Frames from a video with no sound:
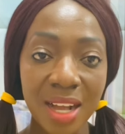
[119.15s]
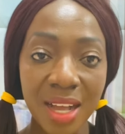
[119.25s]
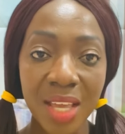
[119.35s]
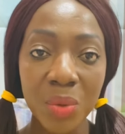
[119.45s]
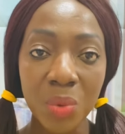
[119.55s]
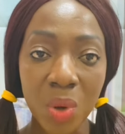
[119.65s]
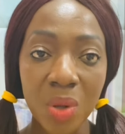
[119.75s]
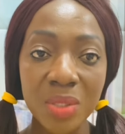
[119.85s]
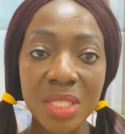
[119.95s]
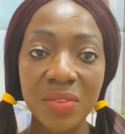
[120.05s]
high
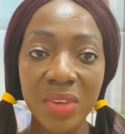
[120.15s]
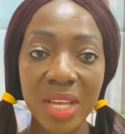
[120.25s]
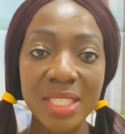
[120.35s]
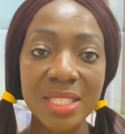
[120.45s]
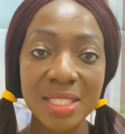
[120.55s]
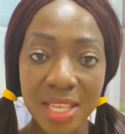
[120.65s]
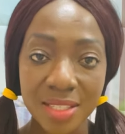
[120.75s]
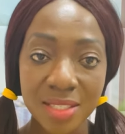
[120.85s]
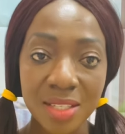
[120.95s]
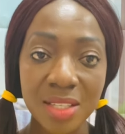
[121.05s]
walls invites
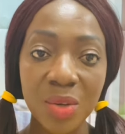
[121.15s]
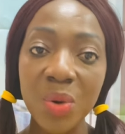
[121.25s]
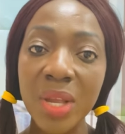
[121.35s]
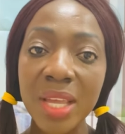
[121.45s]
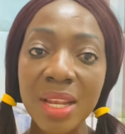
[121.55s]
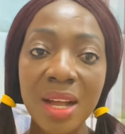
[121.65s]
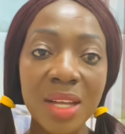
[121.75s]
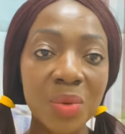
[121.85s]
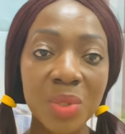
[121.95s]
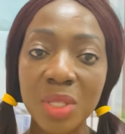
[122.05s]
disaster. The crooked
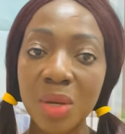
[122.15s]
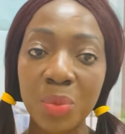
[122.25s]
heart will not